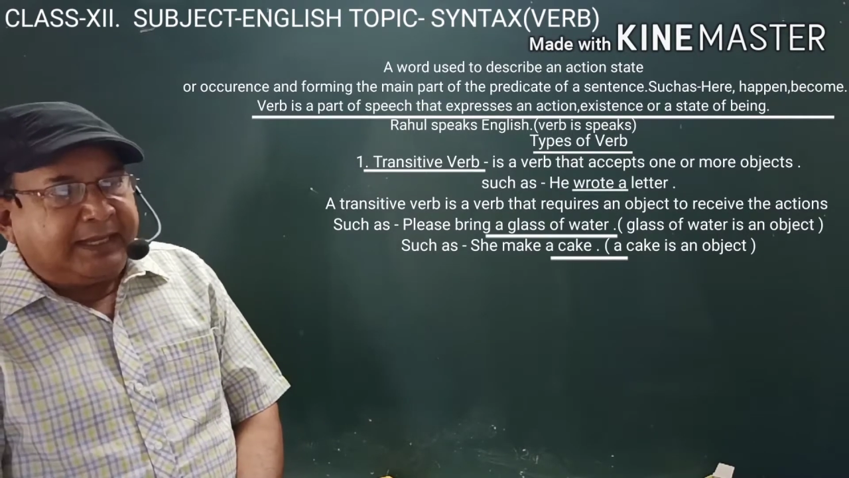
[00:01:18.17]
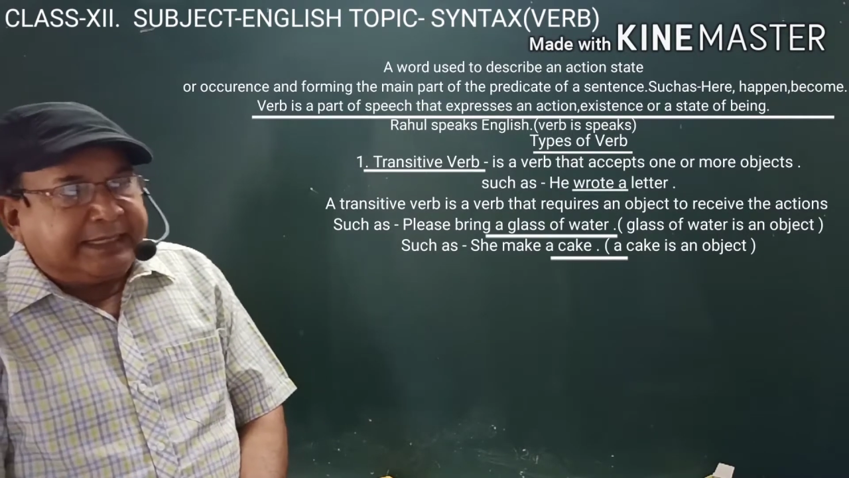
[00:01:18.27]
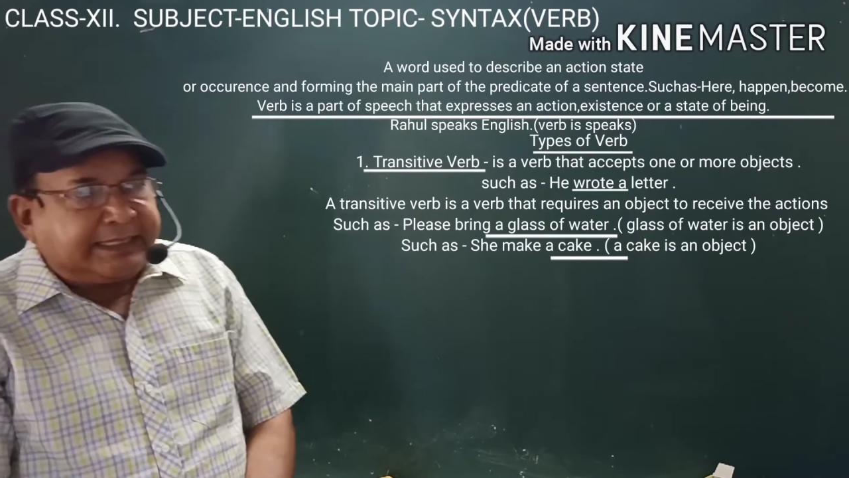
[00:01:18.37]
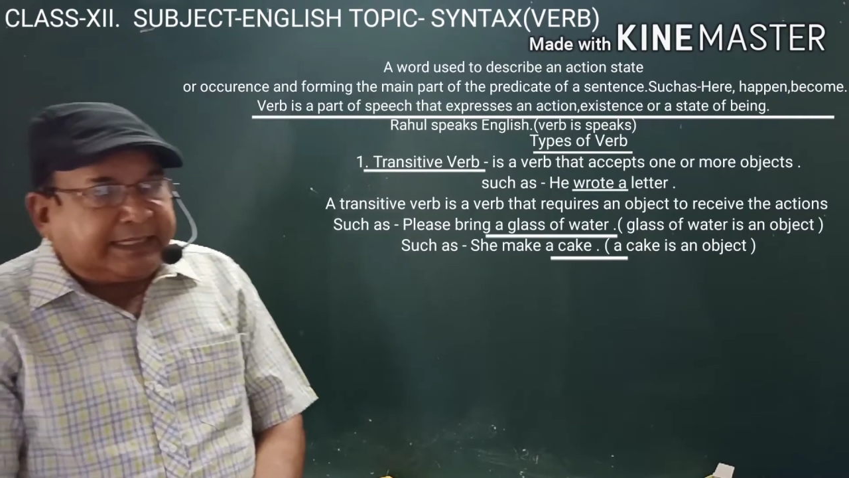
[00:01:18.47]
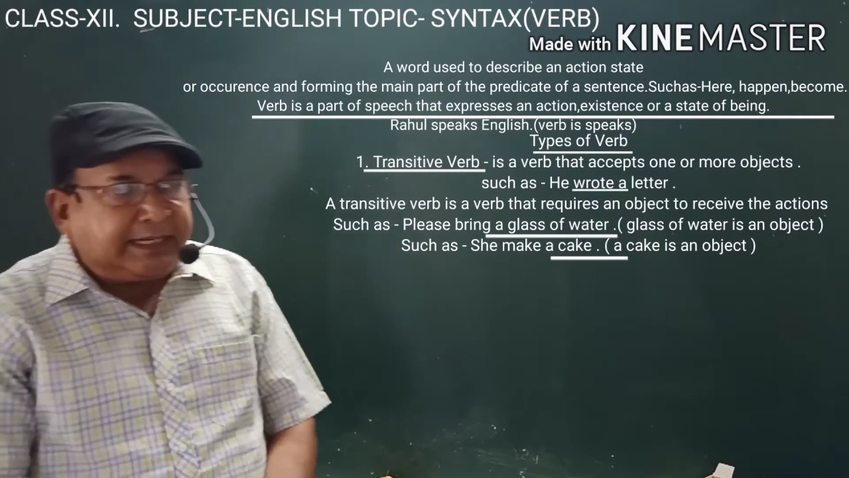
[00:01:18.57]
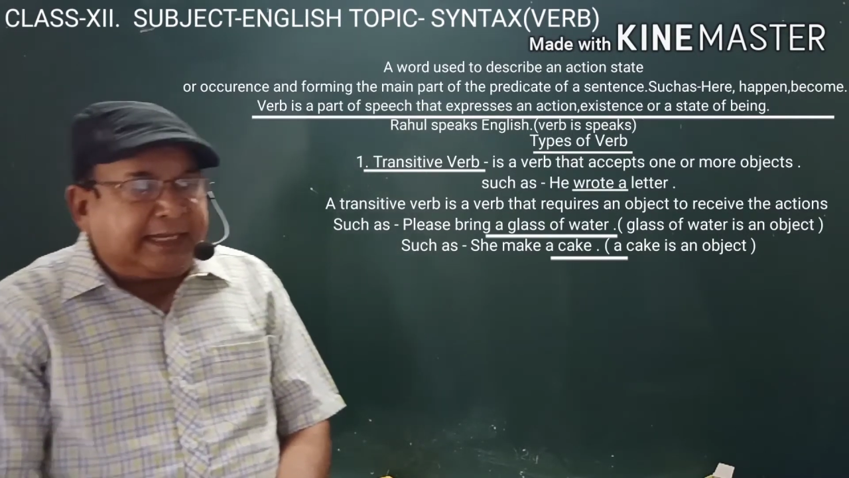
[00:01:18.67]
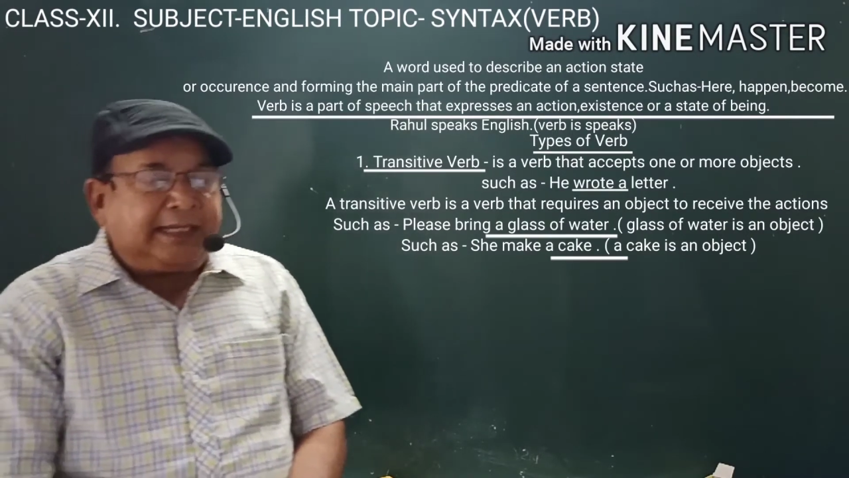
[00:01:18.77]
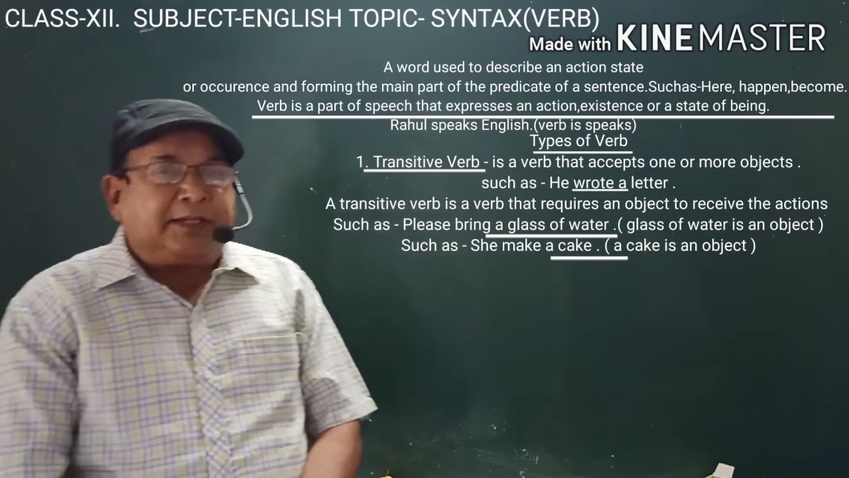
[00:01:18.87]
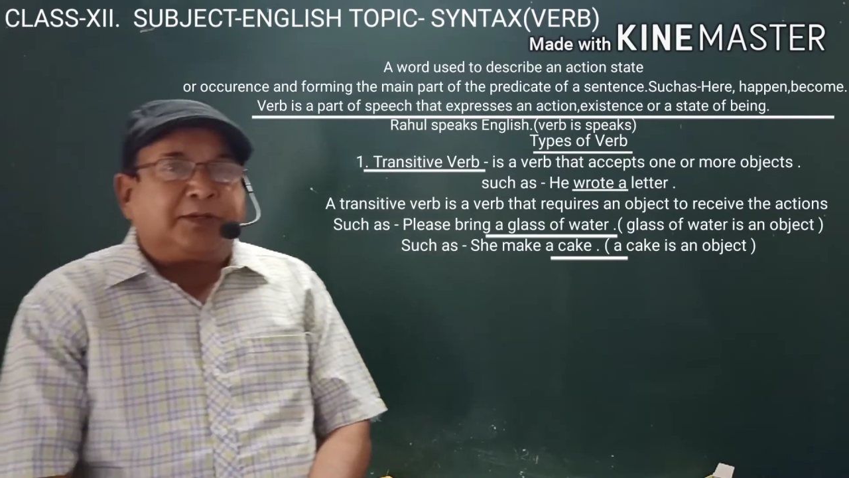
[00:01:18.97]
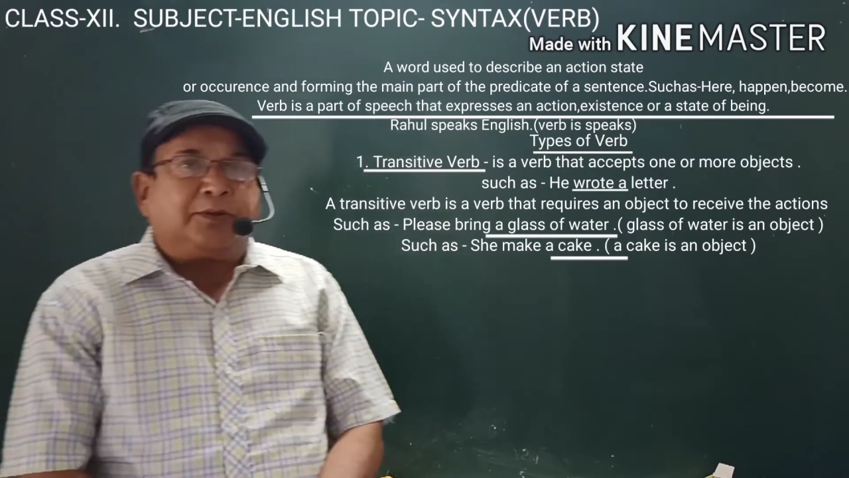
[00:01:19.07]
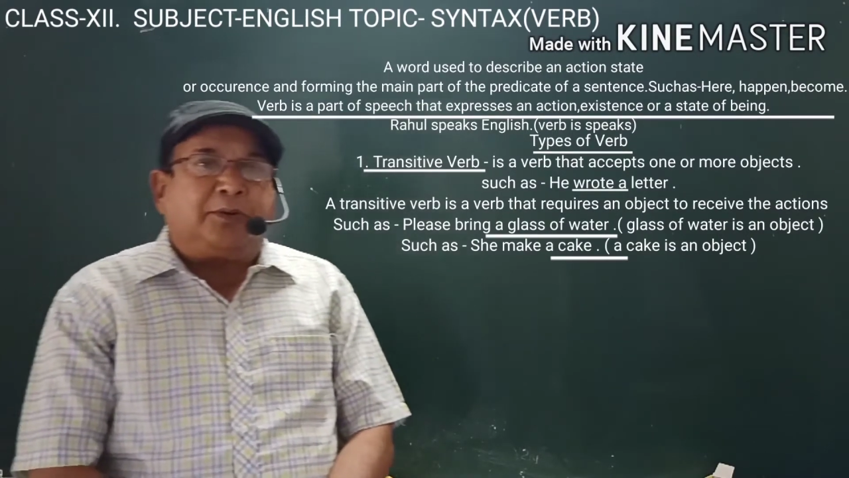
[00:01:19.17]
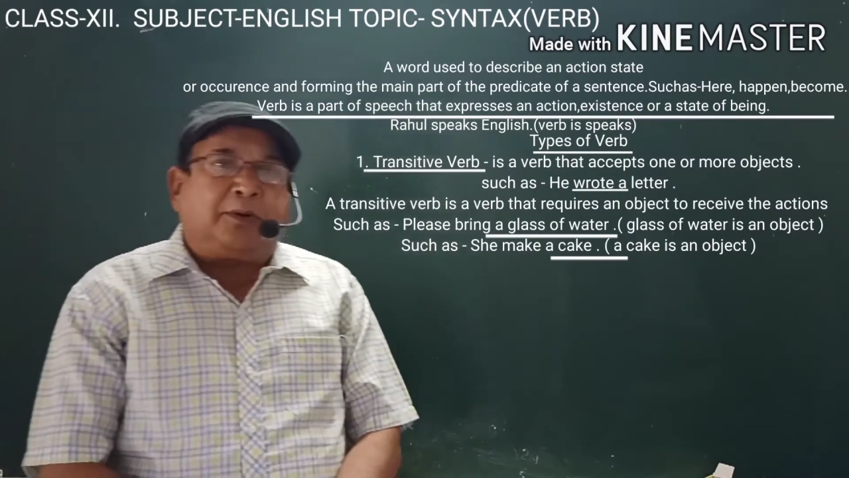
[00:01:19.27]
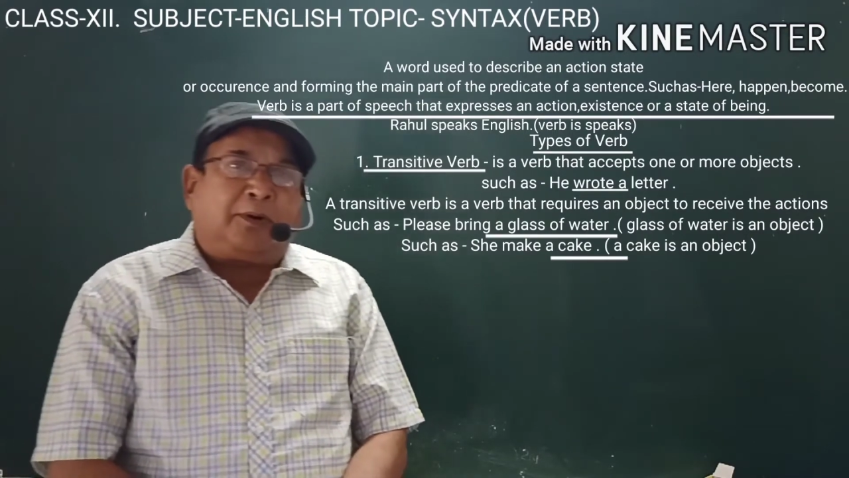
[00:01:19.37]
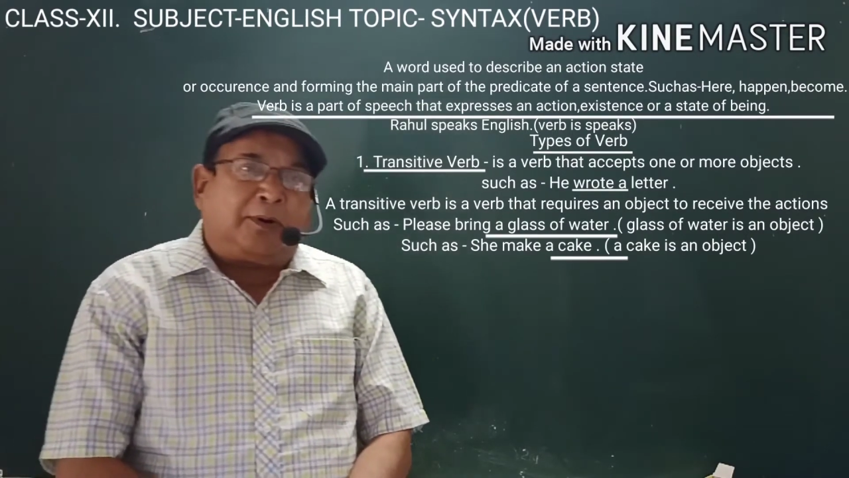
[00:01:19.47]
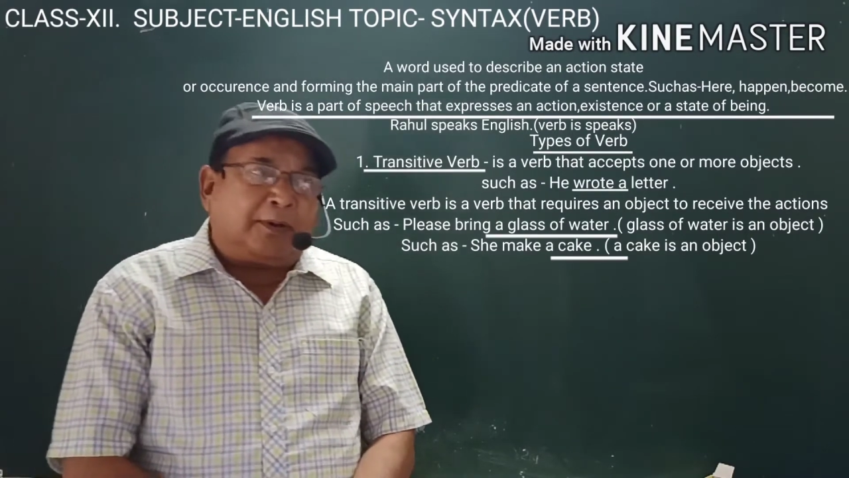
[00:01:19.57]
state
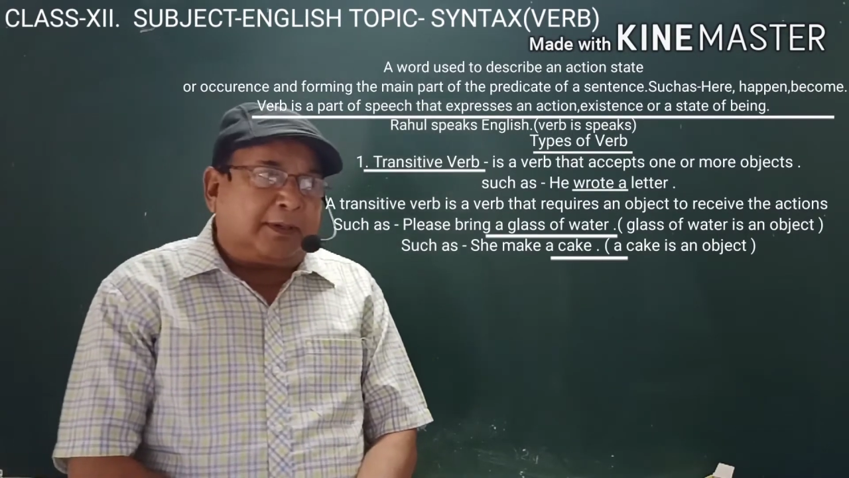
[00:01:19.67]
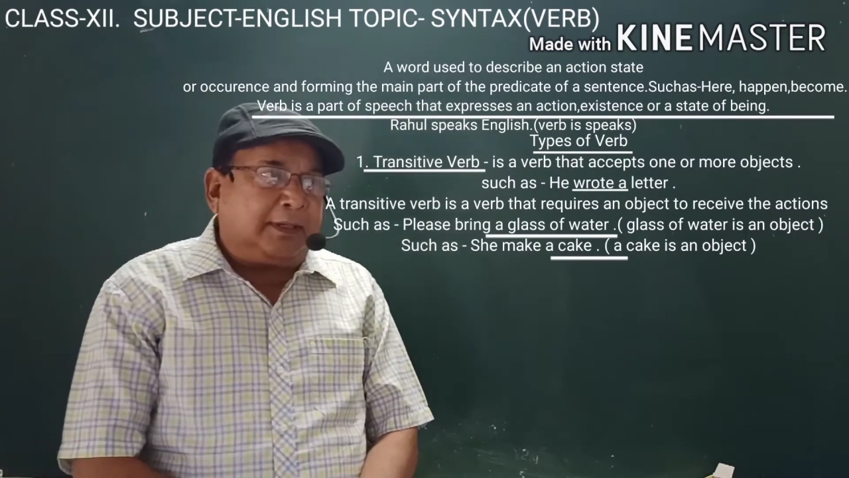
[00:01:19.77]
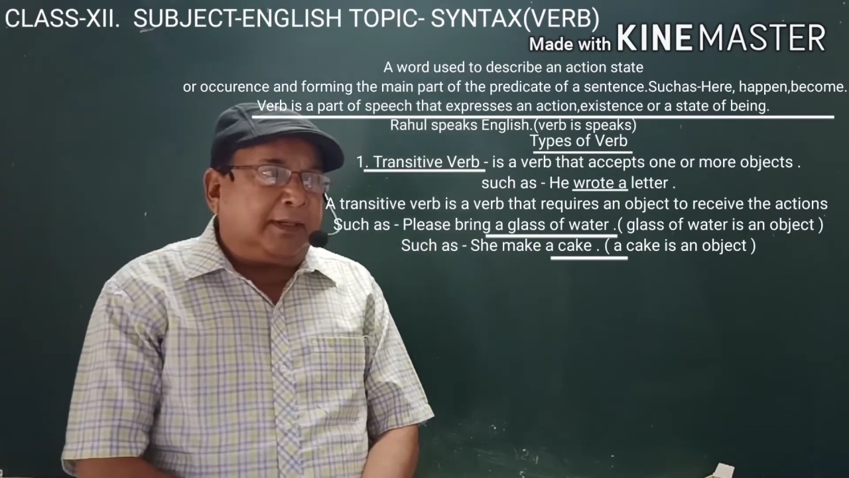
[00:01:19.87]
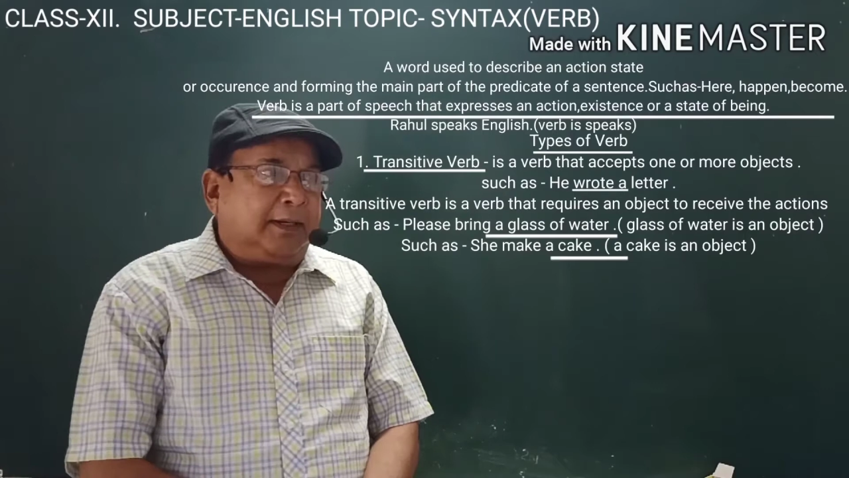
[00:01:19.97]
or